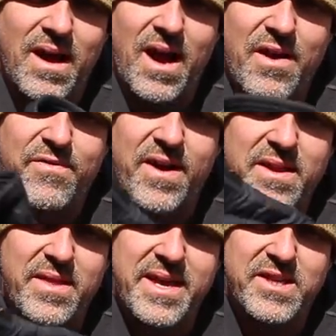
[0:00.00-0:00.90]
I
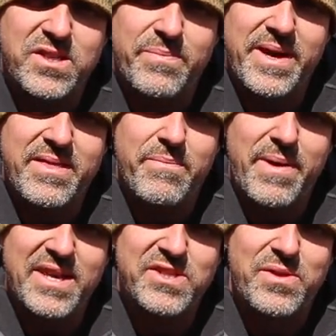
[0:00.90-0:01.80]
find these to be the
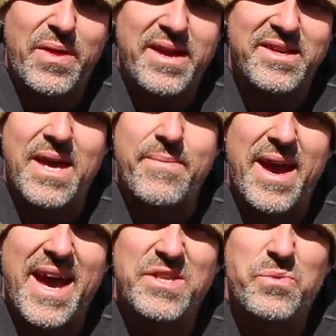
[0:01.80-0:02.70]
best thing to keep
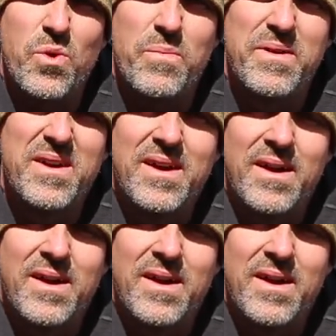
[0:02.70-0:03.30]
my hands warm.